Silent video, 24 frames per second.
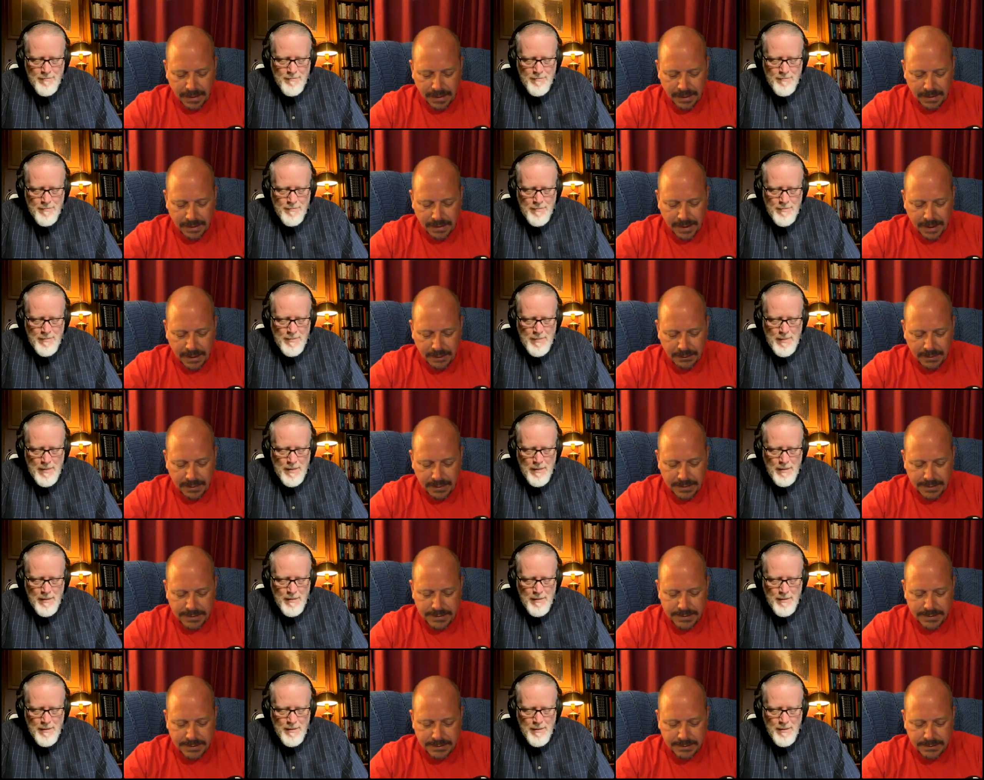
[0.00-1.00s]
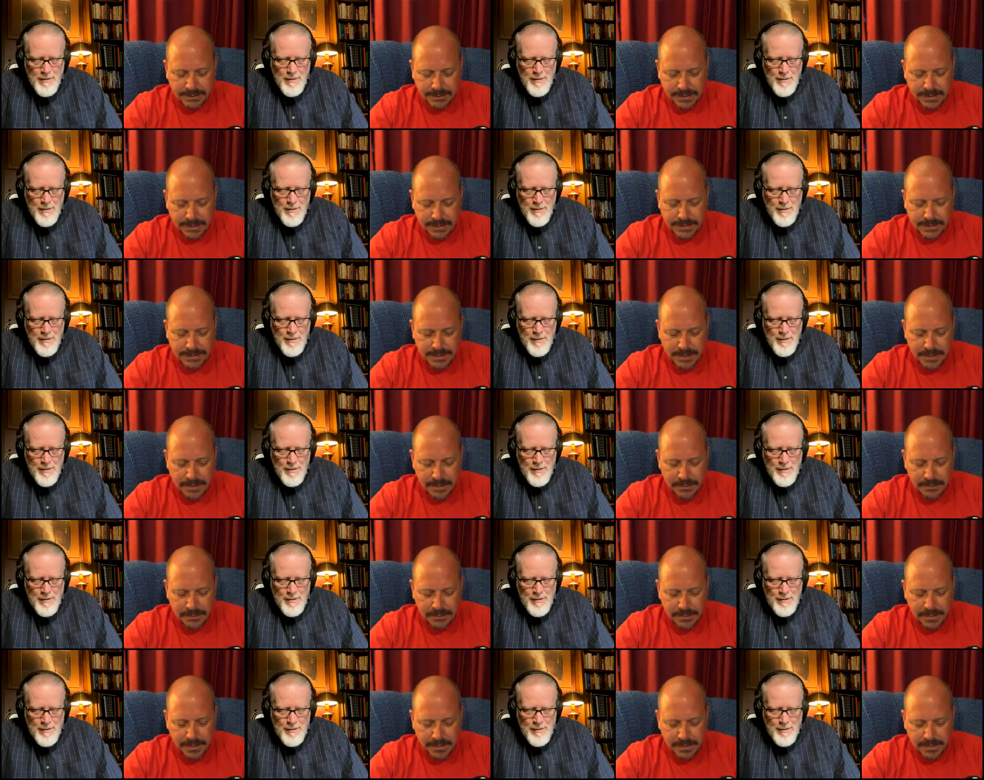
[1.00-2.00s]
Speaker 1: and how he's he's
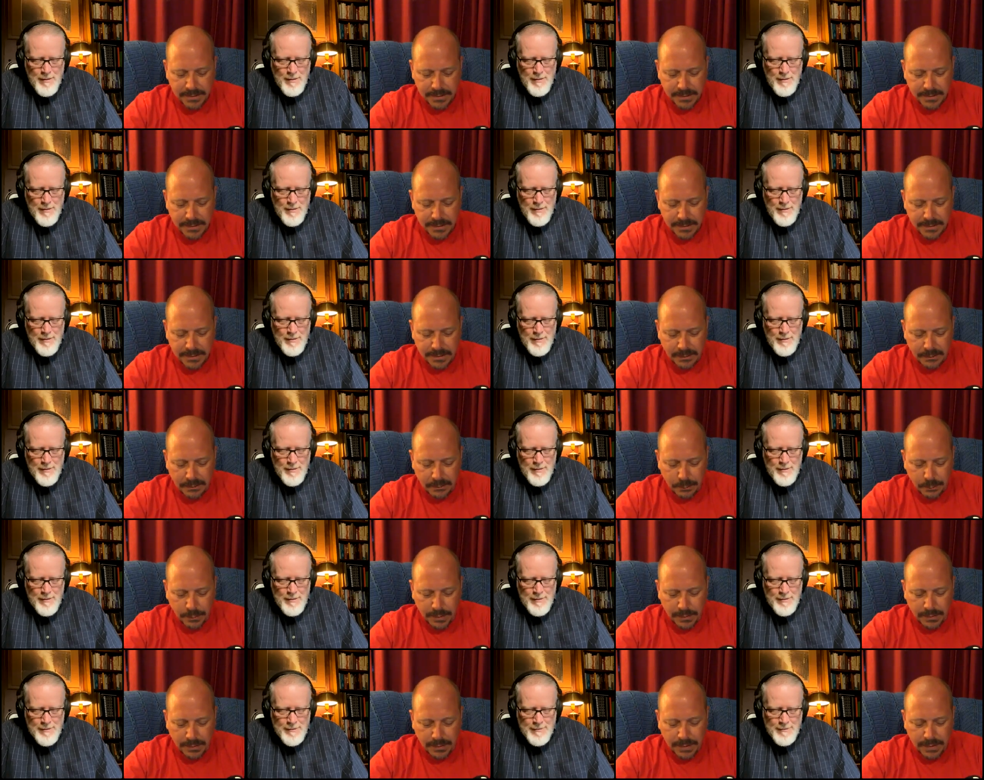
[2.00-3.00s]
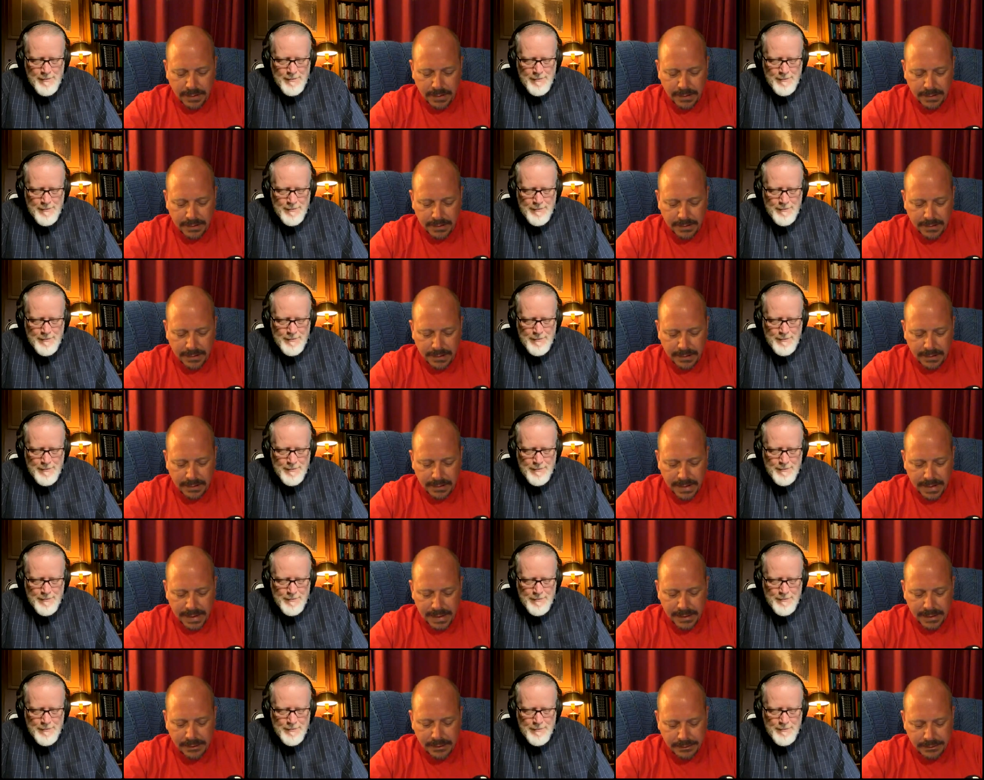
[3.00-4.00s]
so uh, willing and, and
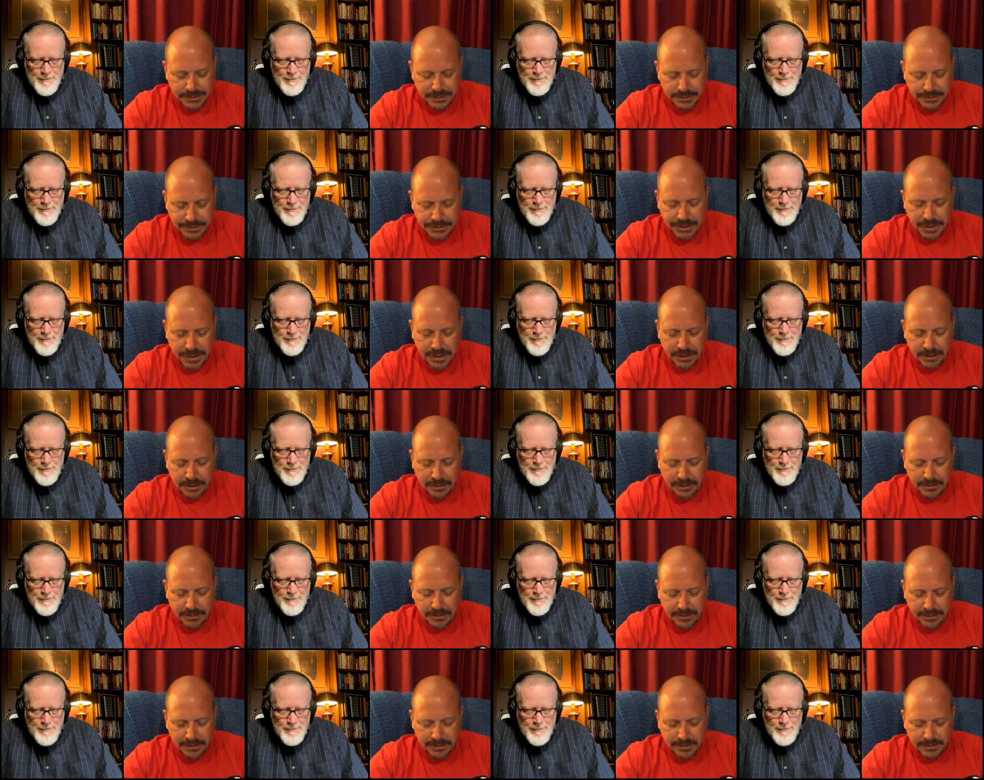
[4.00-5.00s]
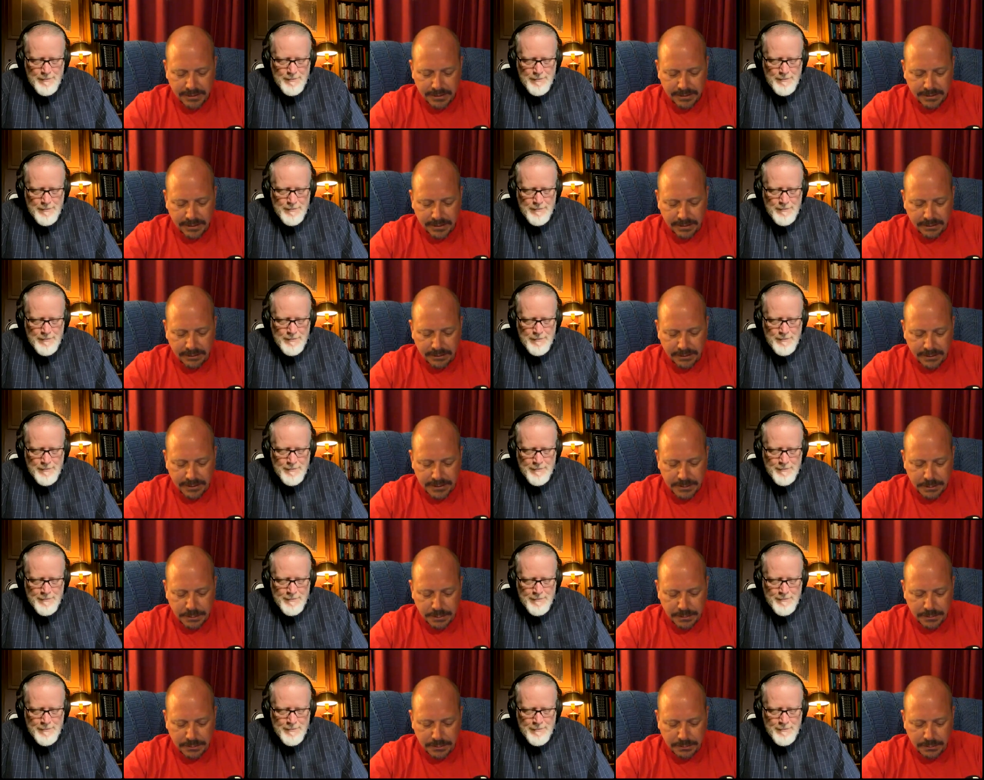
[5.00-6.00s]
eager to share uh, this
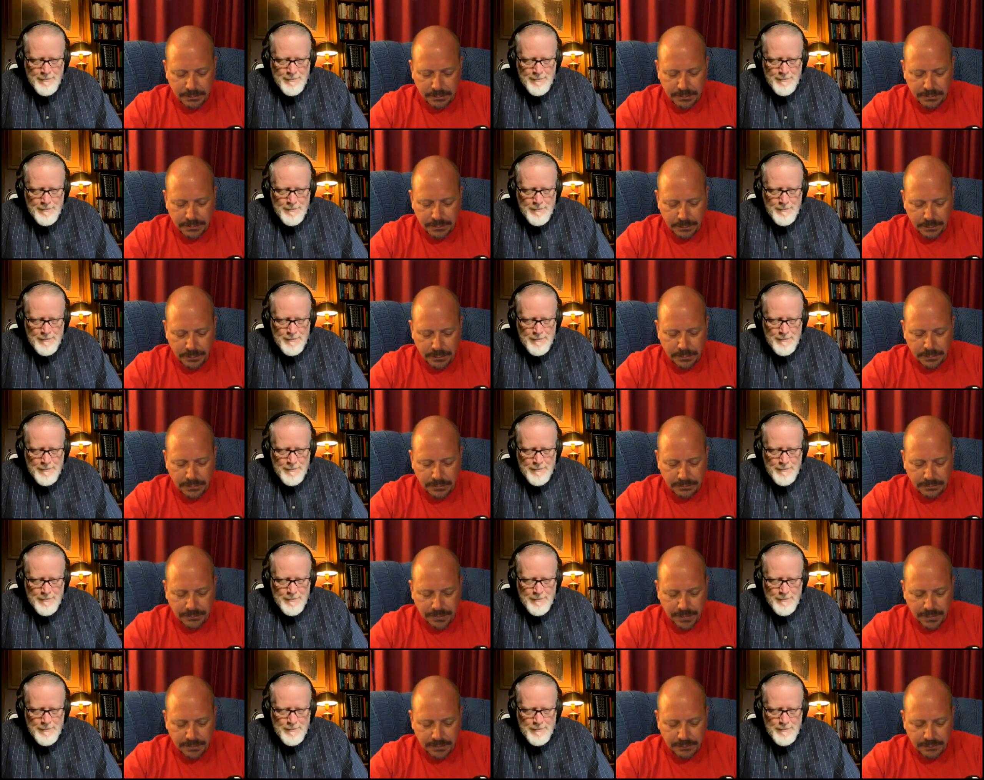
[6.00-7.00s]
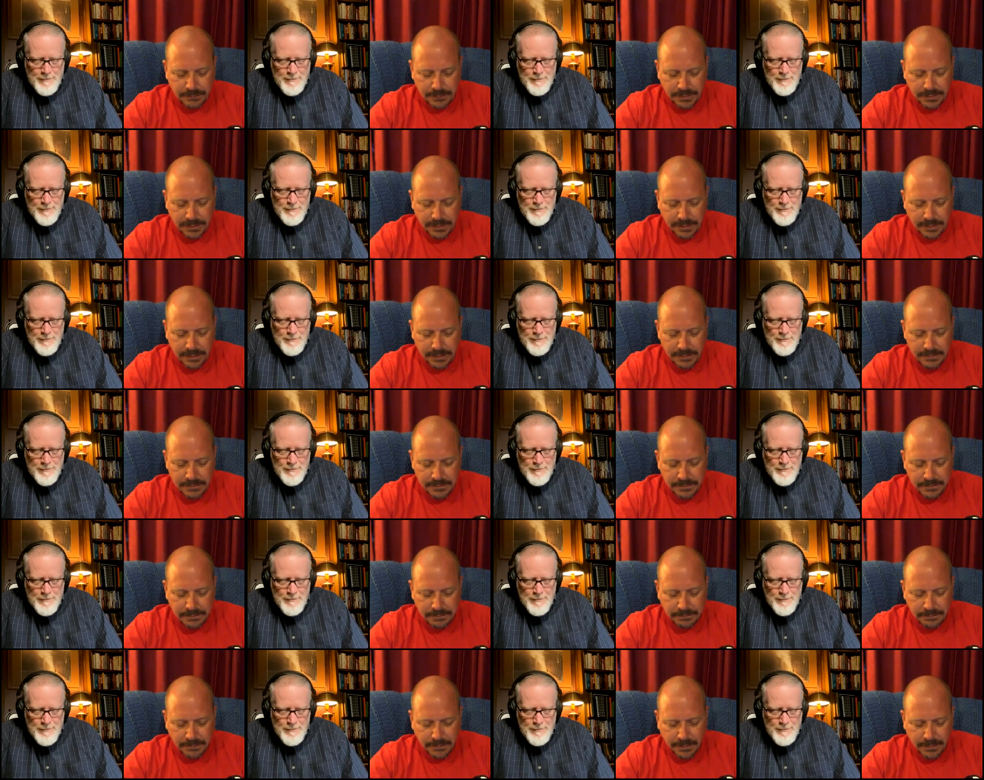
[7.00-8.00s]
with, with the world. Father, we um,
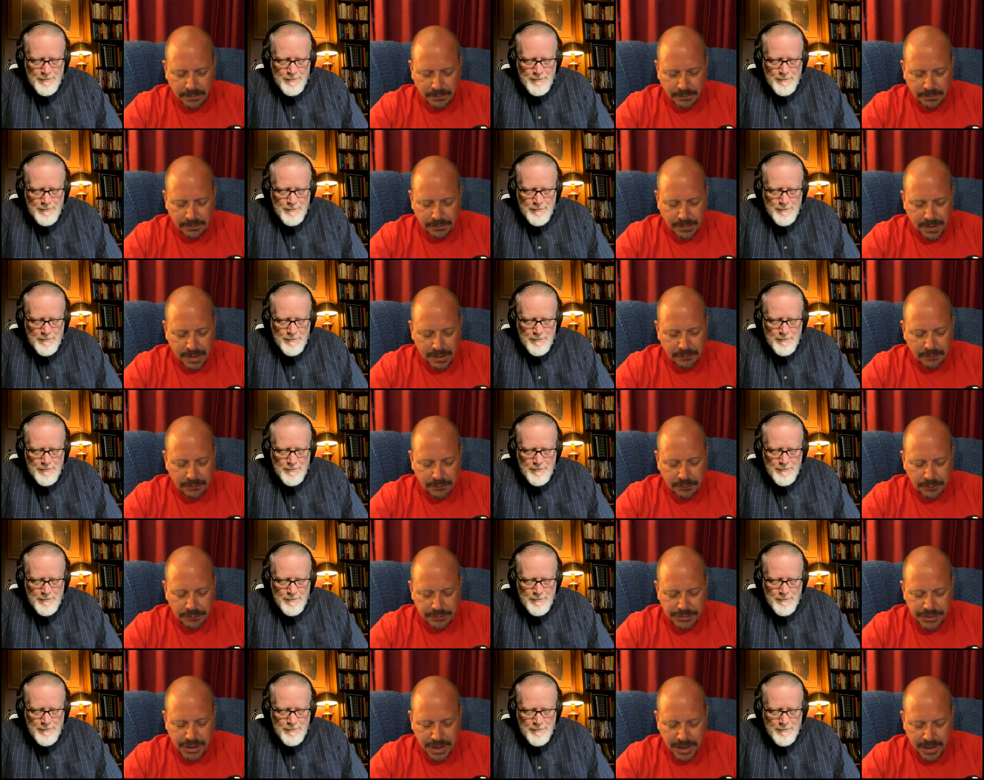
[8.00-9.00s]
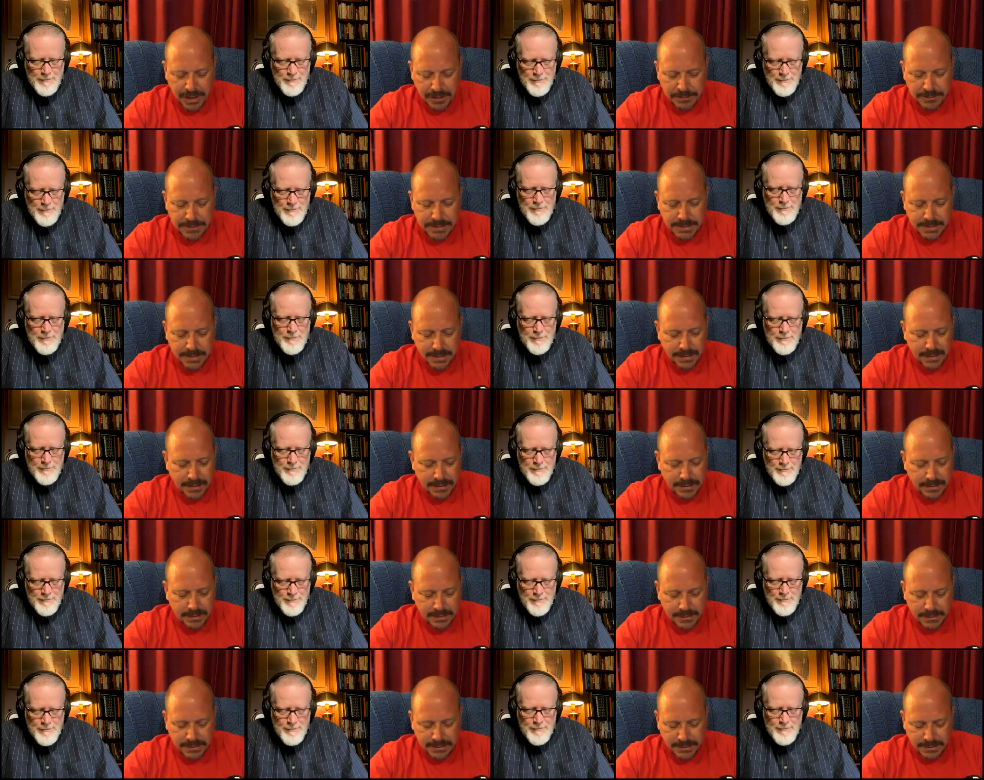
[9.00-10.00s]
we thankful for James and
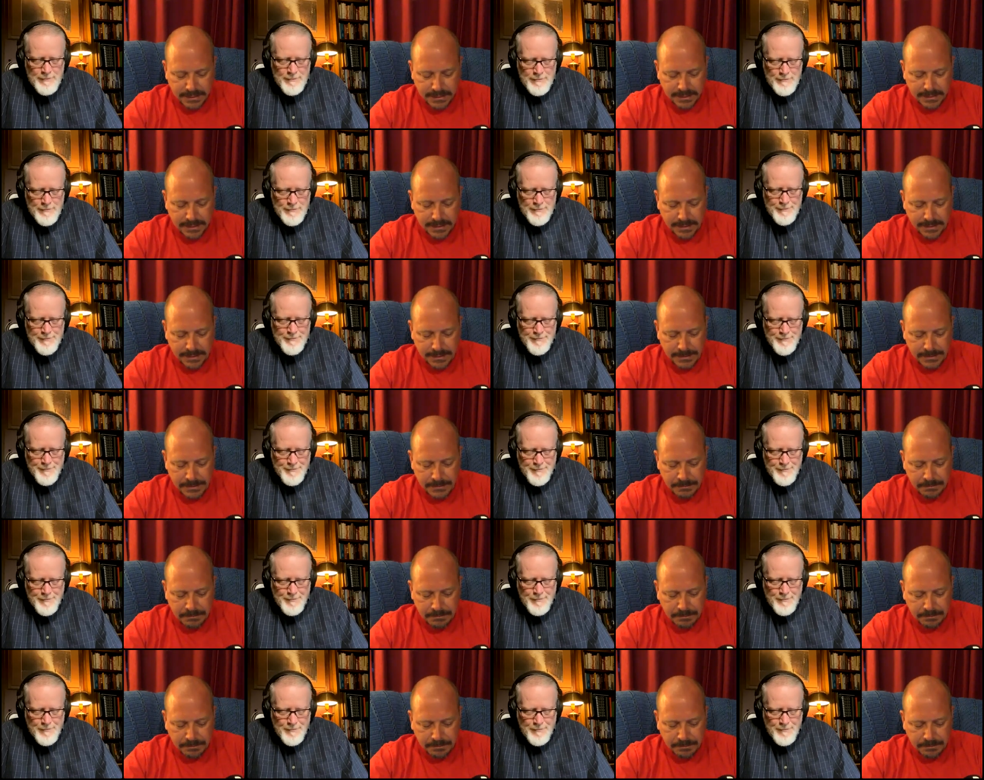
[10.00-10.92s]
um,